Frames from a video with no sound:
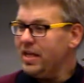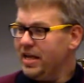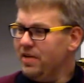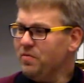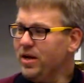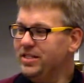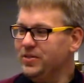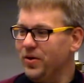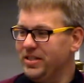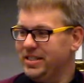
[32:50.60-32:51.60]
Give
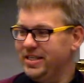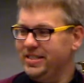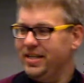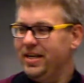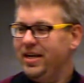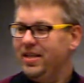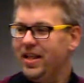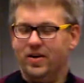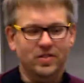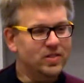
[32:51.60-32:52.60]
resources
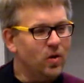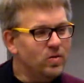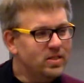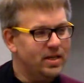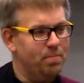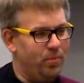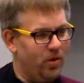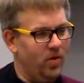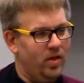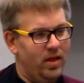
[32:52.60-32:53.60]
that are so
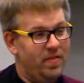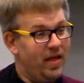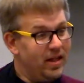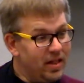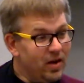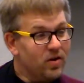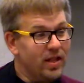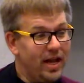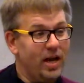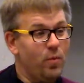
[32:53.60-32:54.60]
simple that
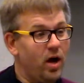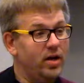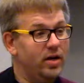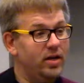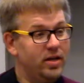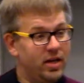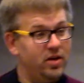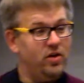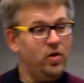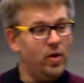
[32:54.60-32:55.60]
literally anyone
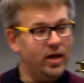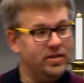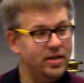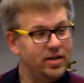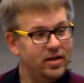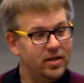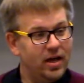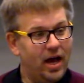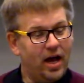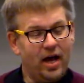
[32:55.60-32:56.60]
can do it.
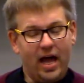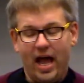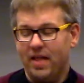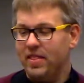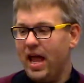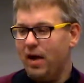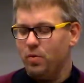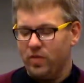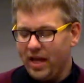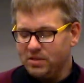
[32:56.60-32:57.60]

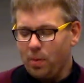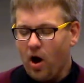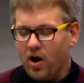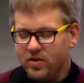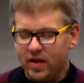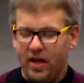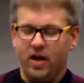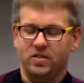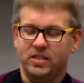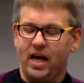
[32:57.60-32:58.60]
And that's part, in
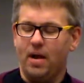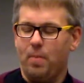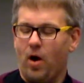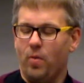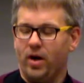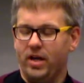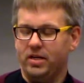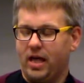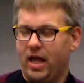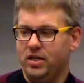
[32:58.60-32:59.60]
our second part, we're
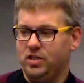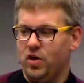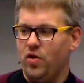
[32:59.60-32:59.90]
going to kind of show